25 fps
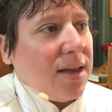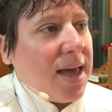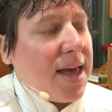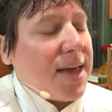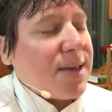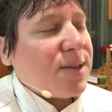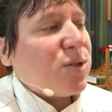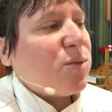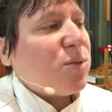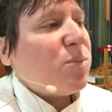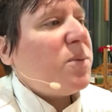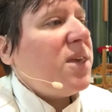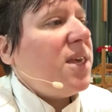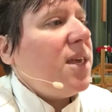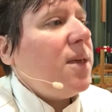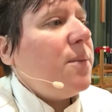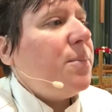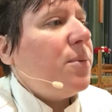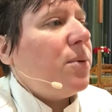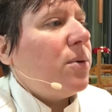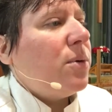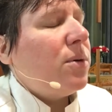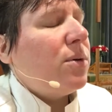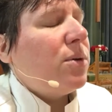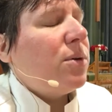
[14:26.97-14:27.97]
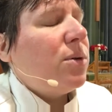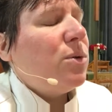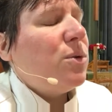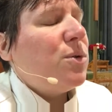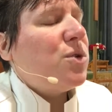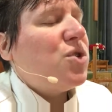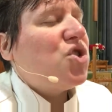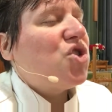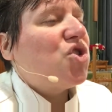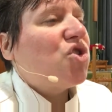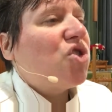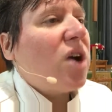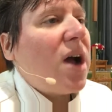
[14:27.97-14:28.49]
as people who
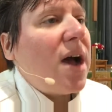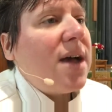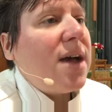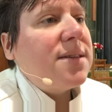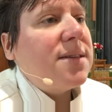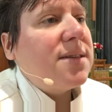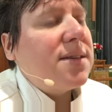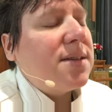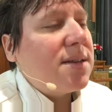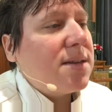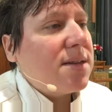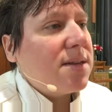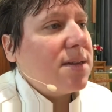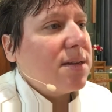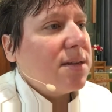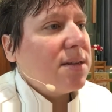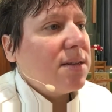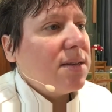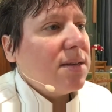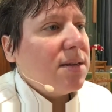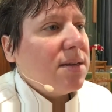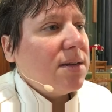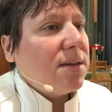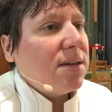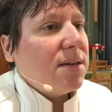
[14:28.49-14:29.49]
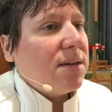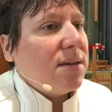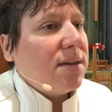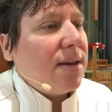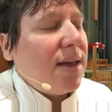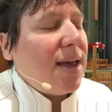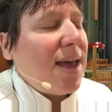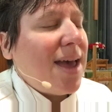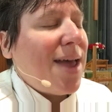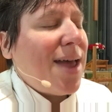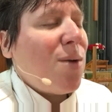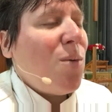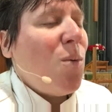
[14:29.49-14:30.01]
trust
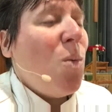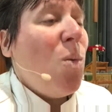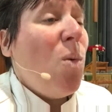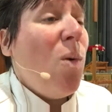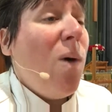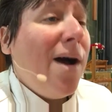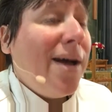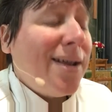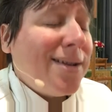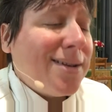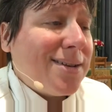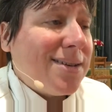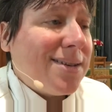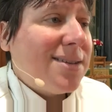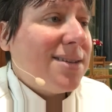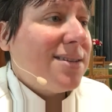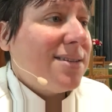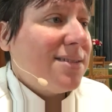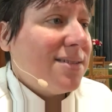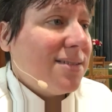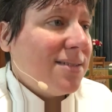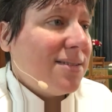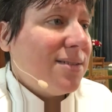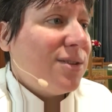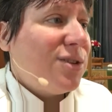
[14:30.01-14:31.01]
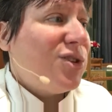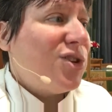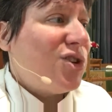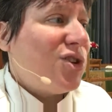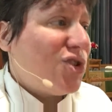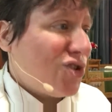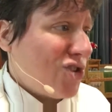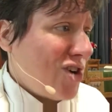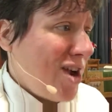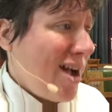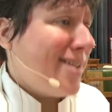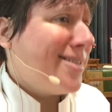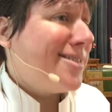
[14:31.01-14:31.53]
and want to
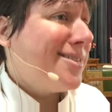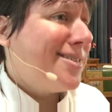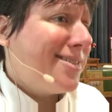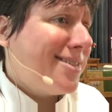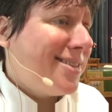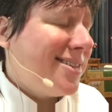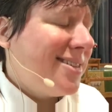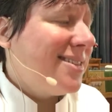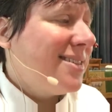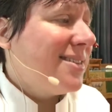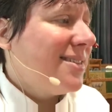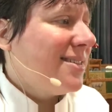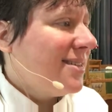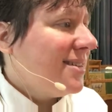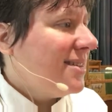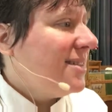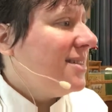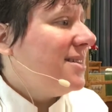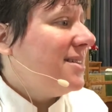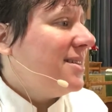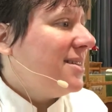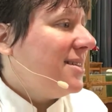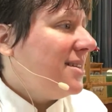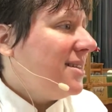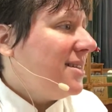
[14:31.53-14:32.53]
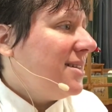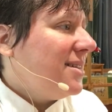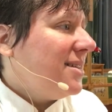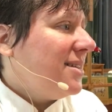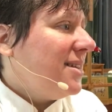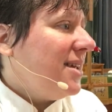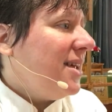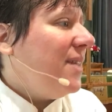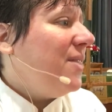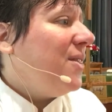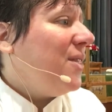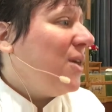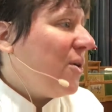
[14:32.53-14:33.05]
trust
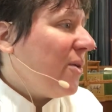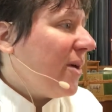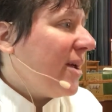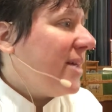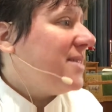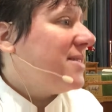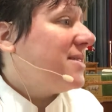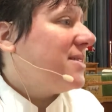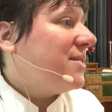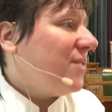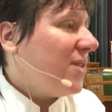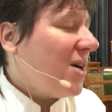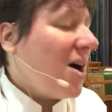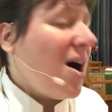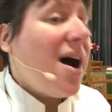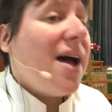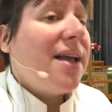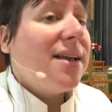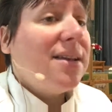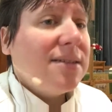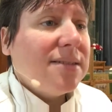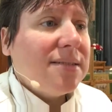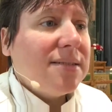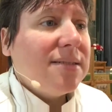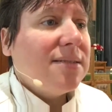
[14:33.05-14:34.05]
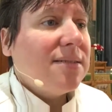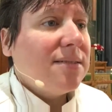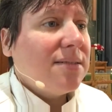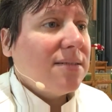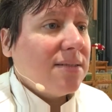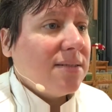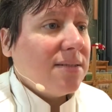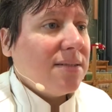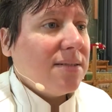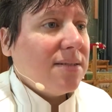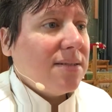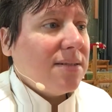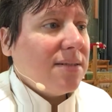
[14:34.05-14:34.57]
in the grace of God.
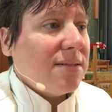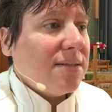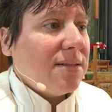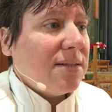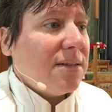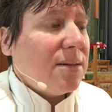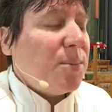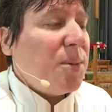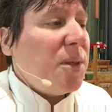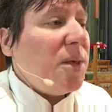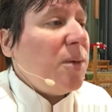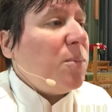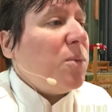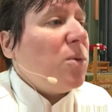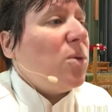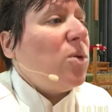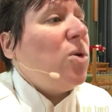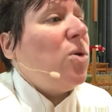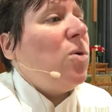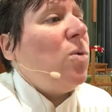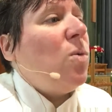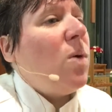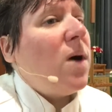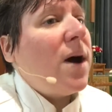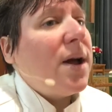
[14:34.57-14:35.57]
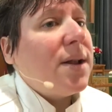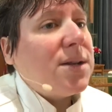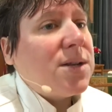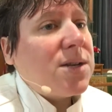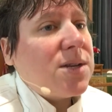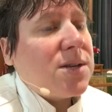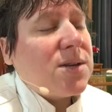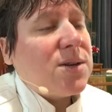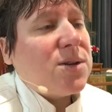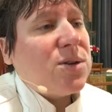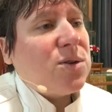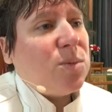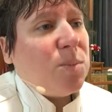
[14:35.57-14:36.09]
People who
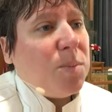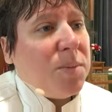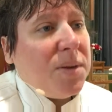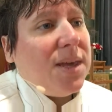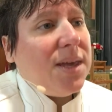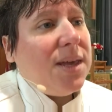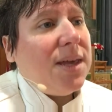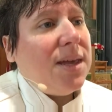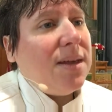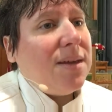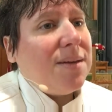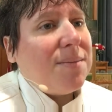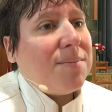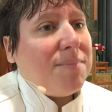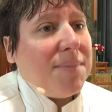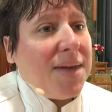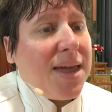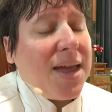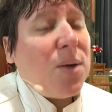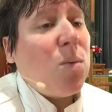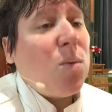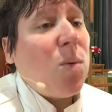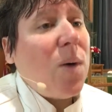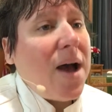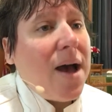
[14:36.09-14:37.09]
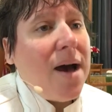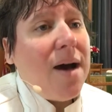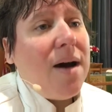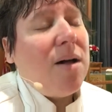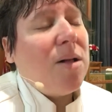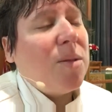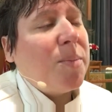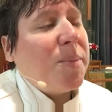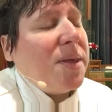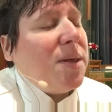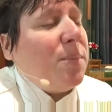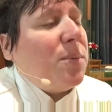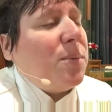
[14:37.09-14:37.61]
want to be made
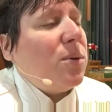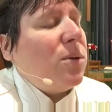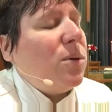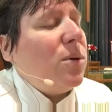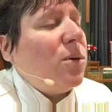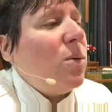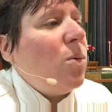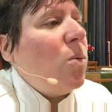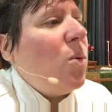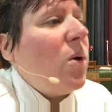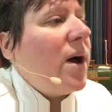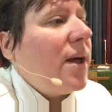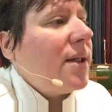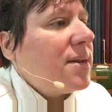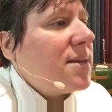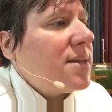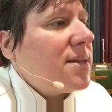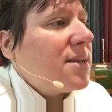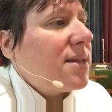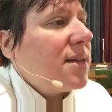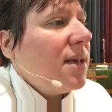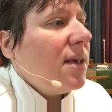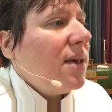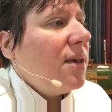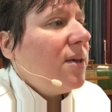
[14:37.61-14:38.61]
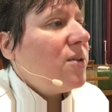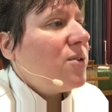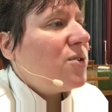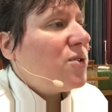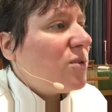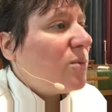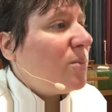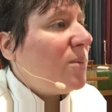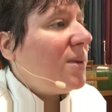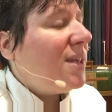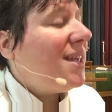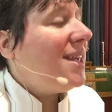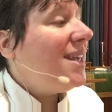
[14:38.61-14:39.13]
well, people who want
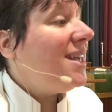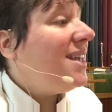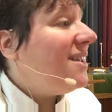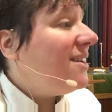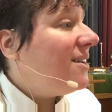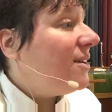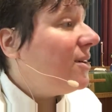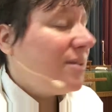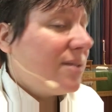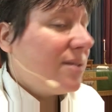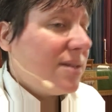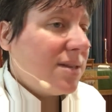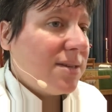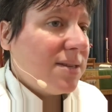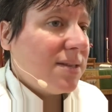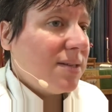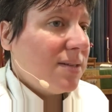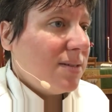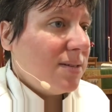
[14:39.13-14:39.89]
to be healed,